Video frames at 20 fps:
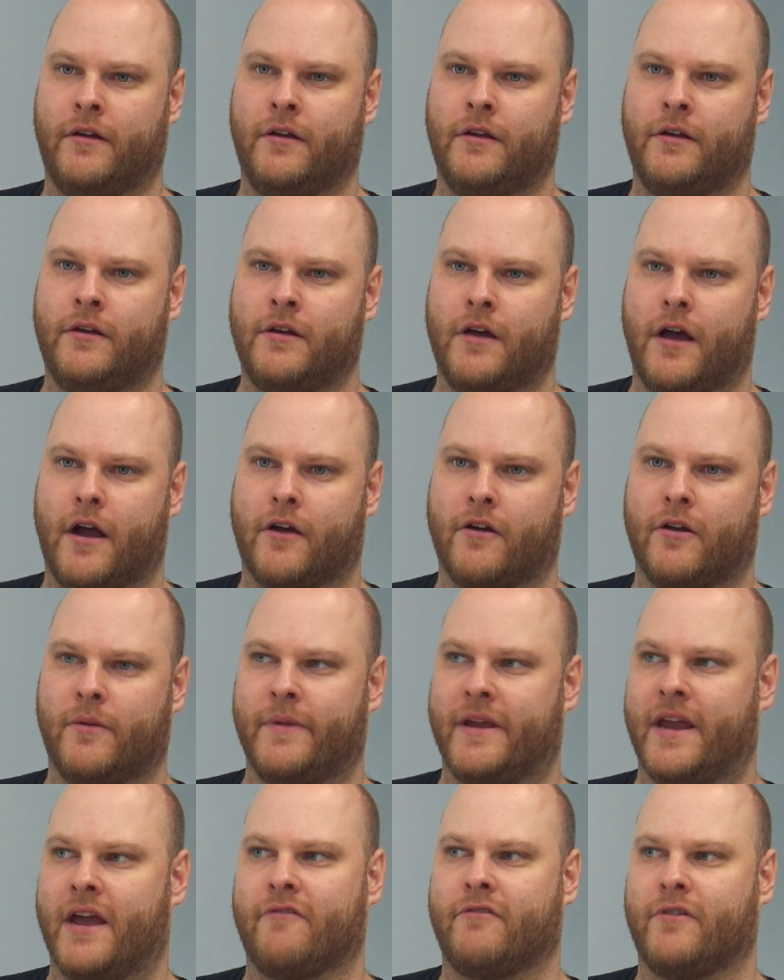Yeah, I got to
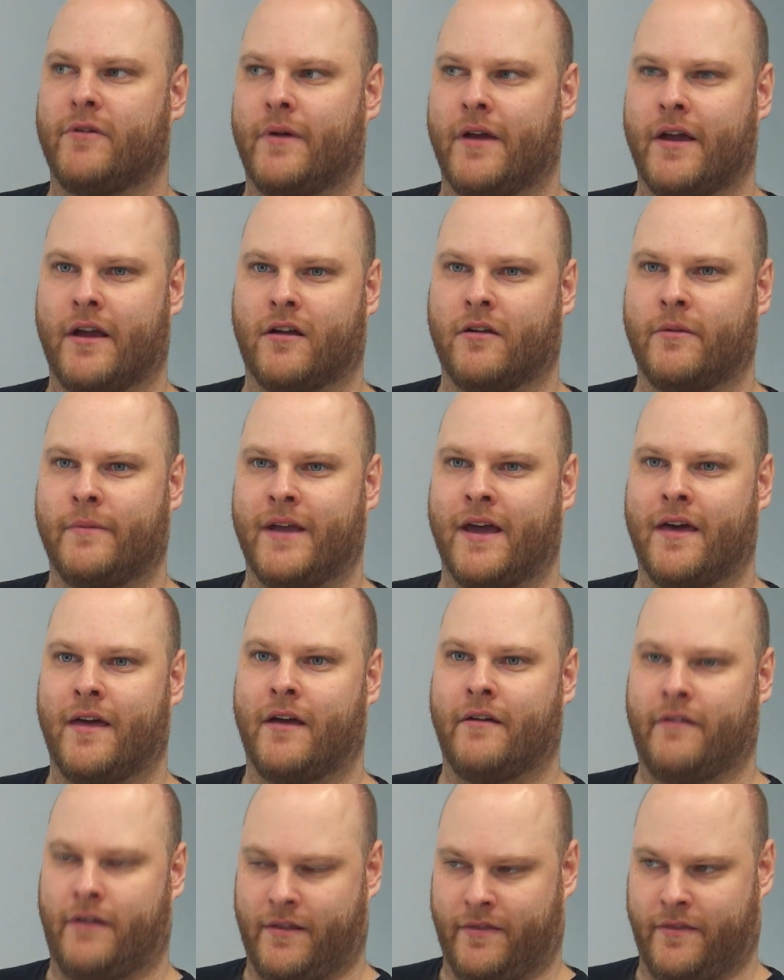be everywhere. I have got to be. I,
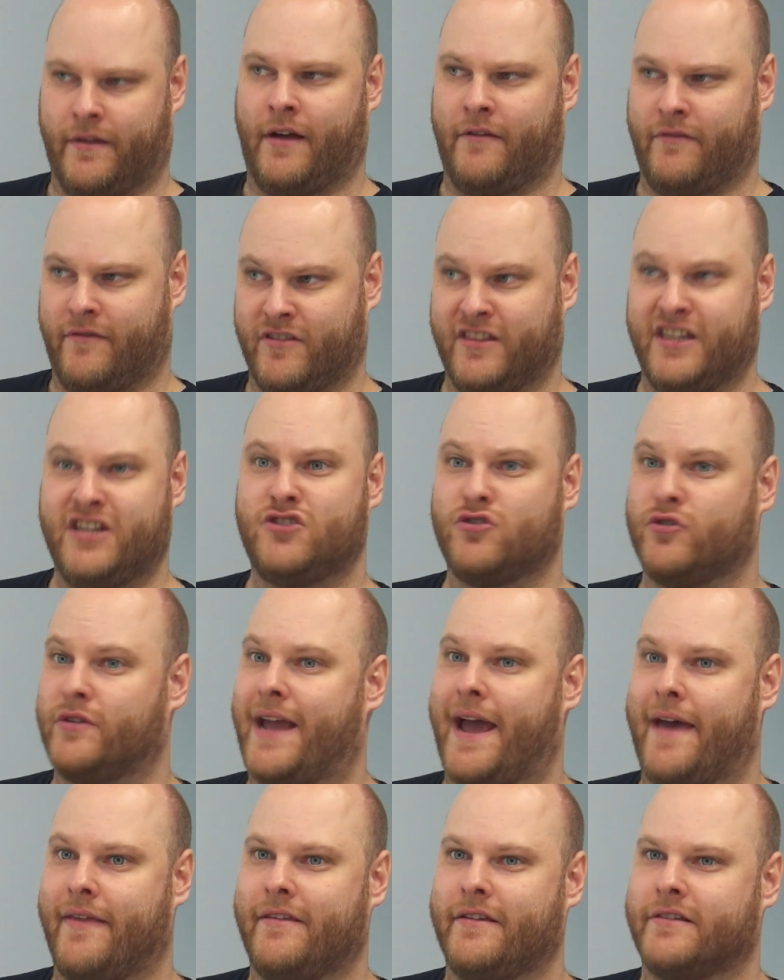I, I,
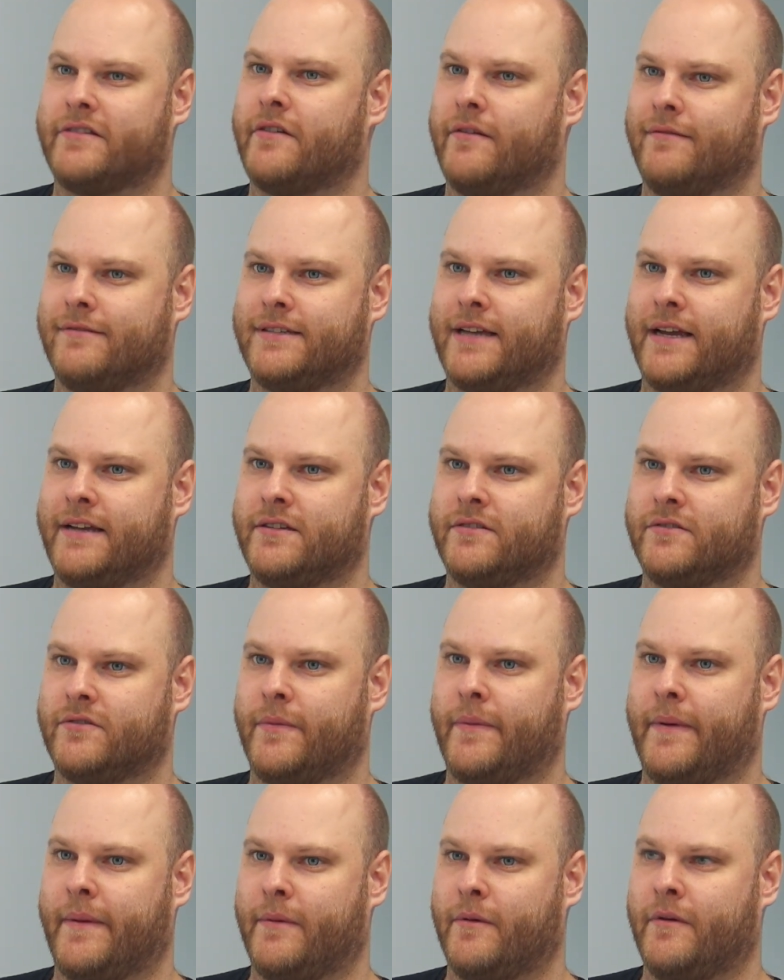literally have these conversations yeah.
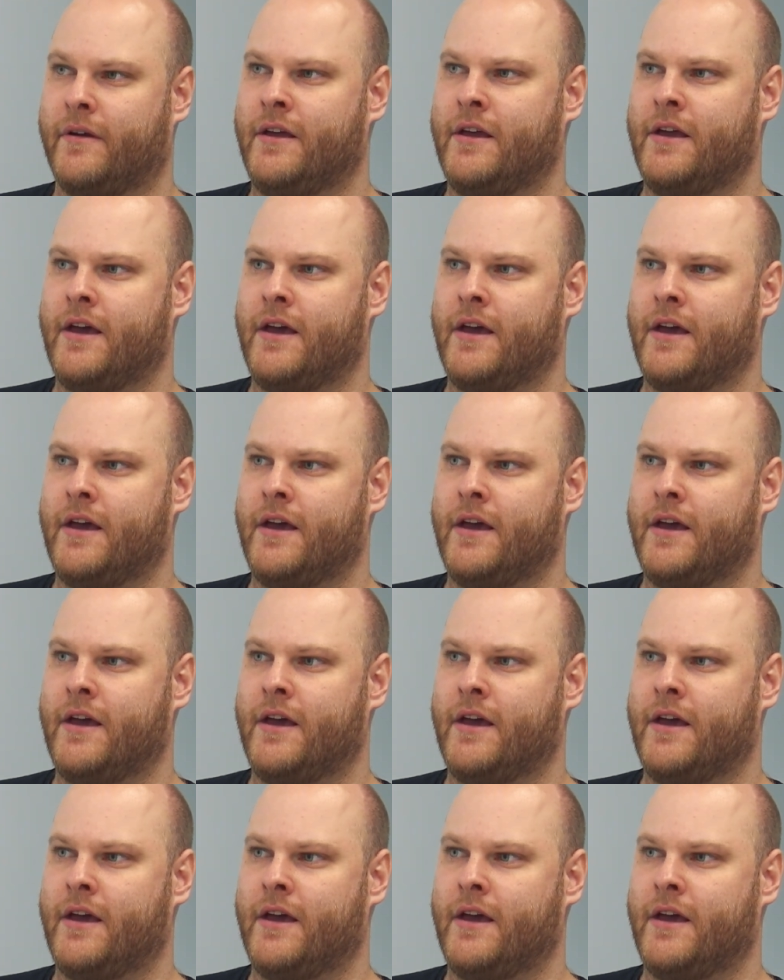with people.